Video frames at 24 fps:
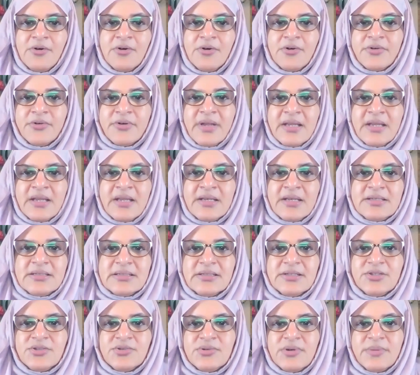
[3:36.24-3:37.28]
or enter
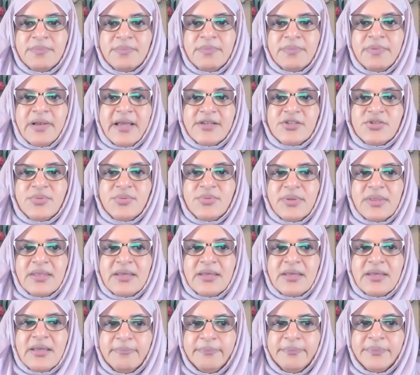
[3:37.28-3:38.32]
into a pledge with
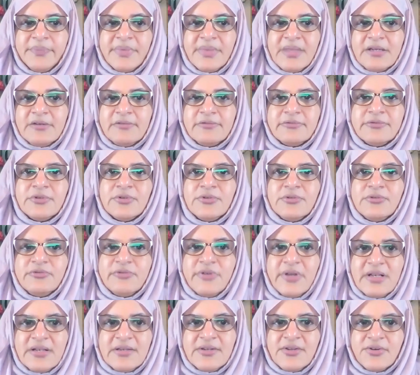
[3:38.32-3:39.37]
him, then
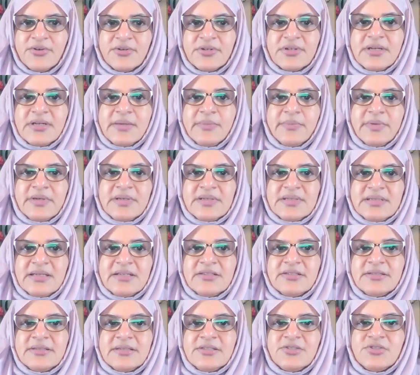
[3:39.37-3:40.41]
fulfill your agreement
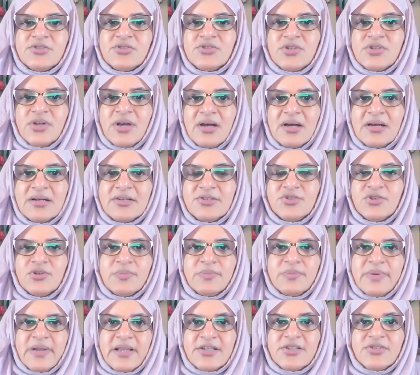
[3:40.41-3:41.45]
and discharge your
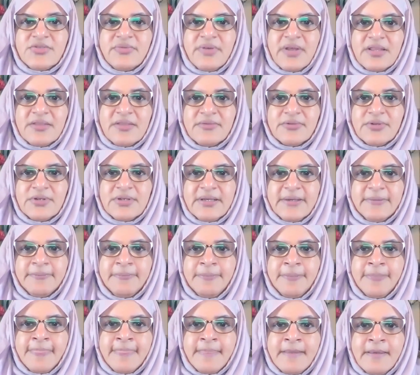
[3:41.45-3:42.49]
pledge faithfully.
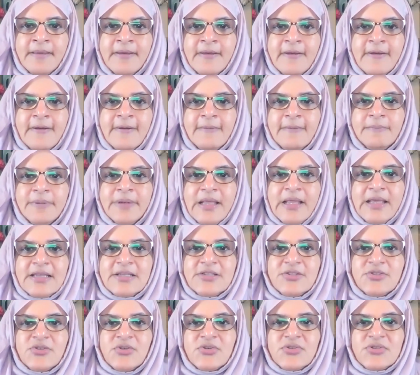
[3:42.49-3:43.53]

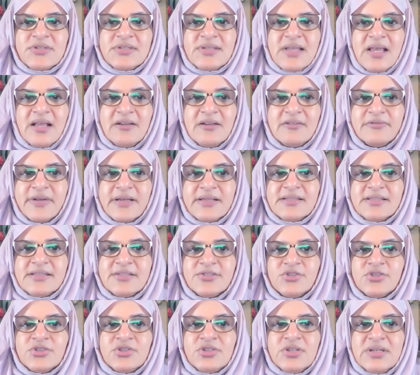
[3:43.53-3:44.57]
Place yourself as a
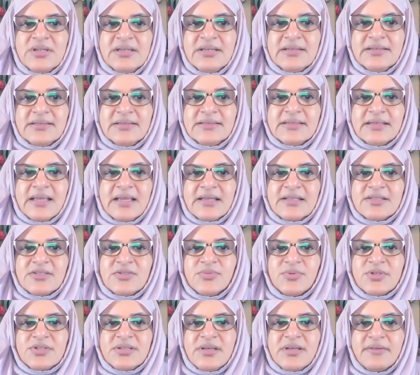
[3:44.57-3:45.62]
shield
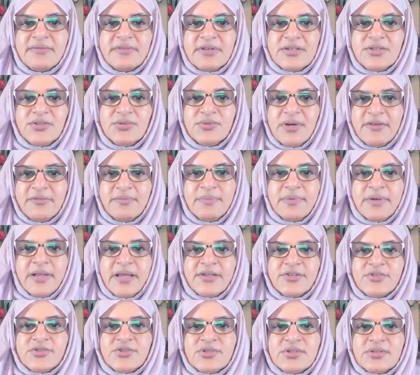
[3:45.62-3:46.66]
against whatever you have
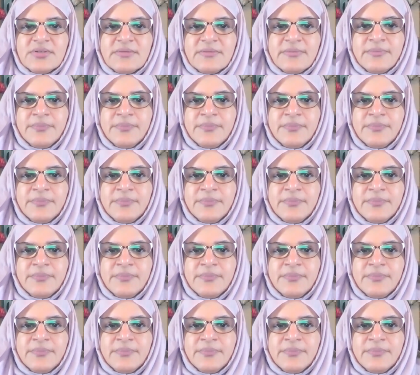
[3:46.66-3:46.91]
pledged,